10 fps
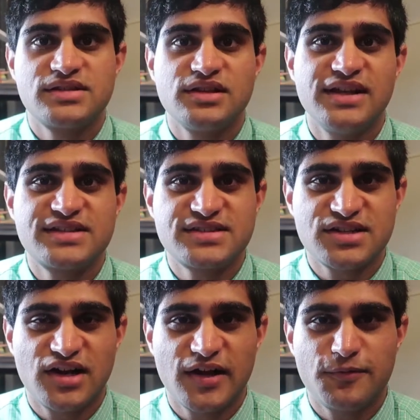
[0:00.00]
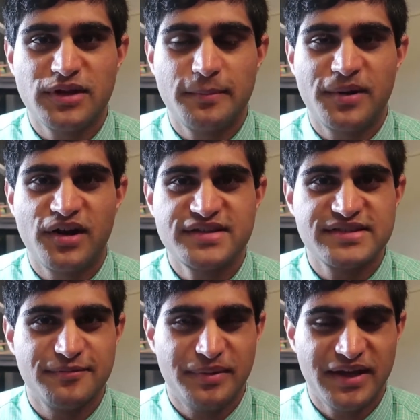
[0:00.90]
So let's start off with the perks
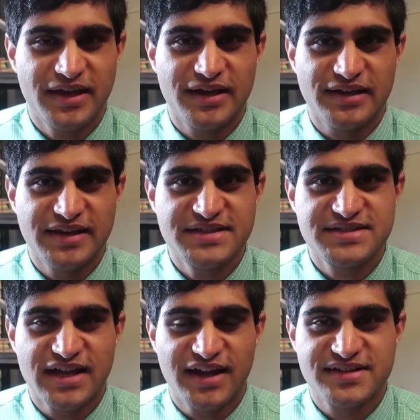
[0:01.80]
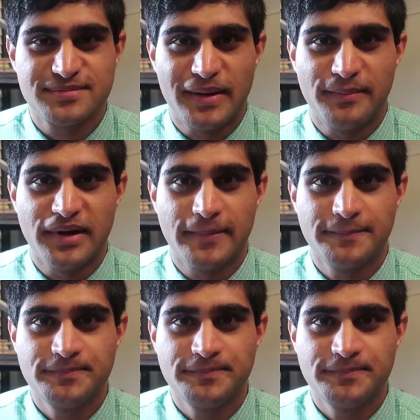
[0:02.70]
of being an elite status member.